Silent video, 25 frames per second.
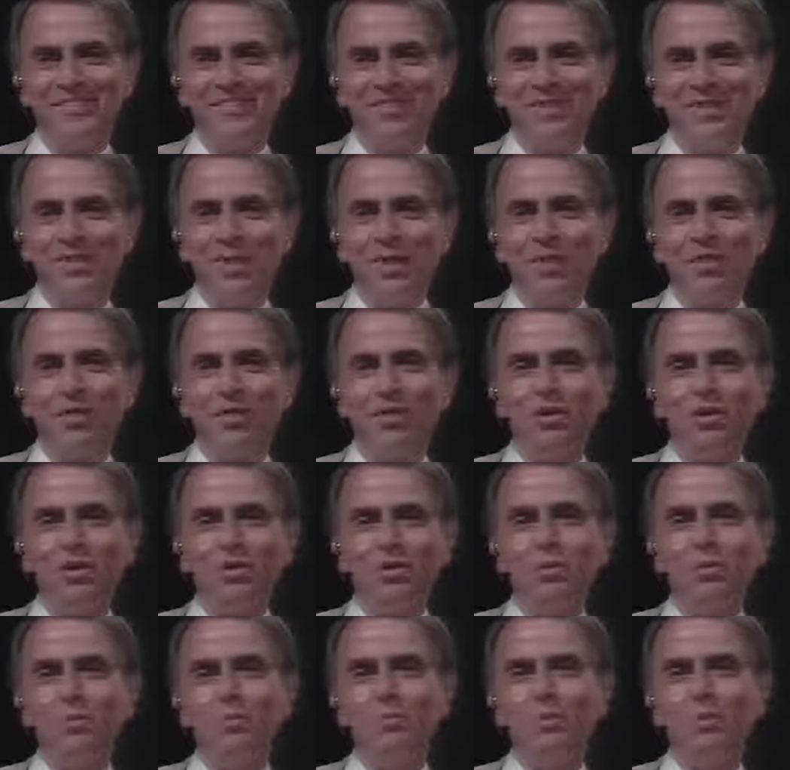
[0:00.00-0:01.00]

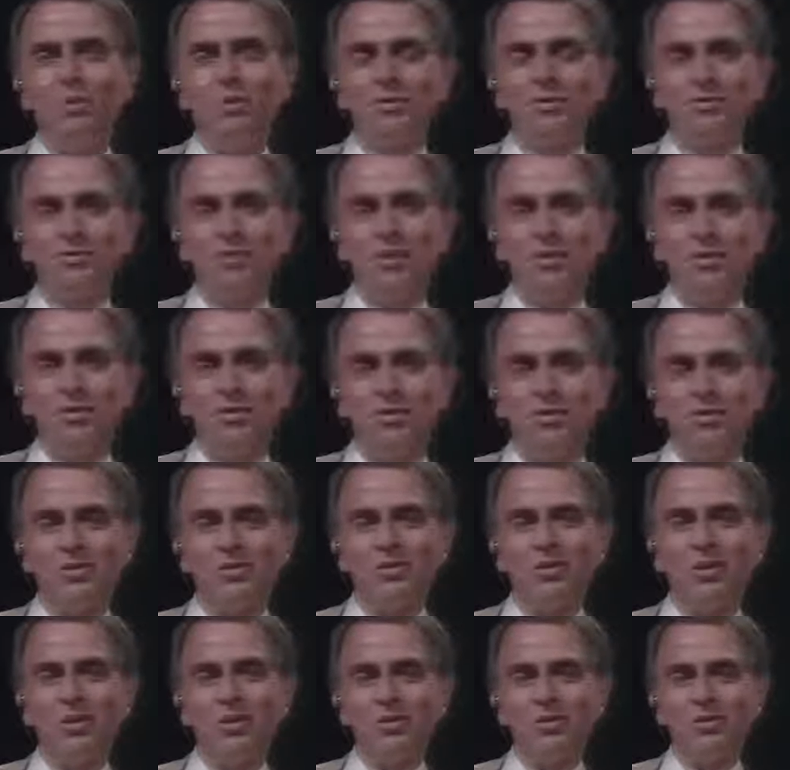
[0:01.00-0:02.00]
Nothing will put
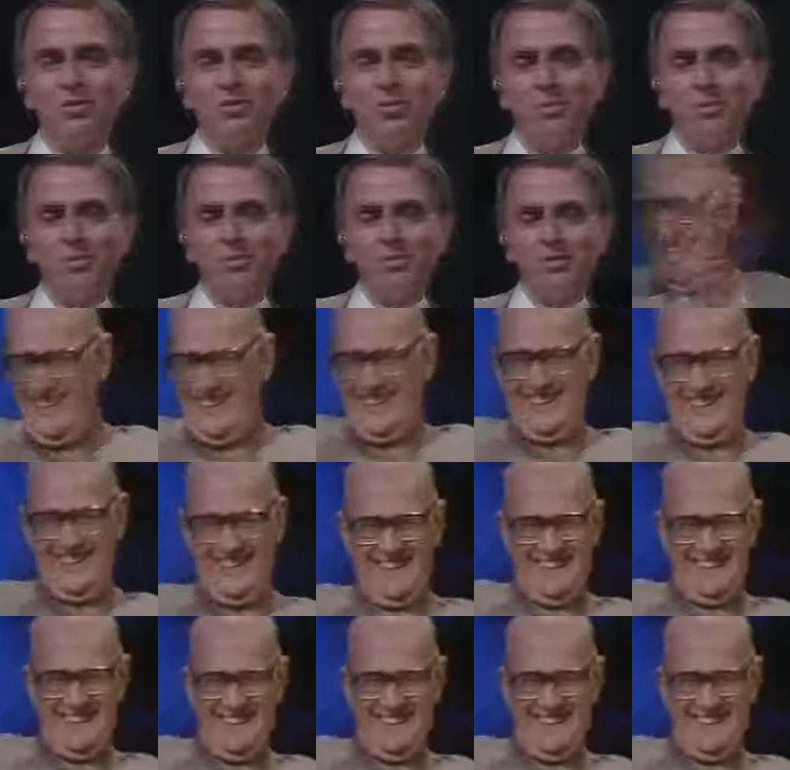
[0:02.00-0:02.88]
astrologers out of business.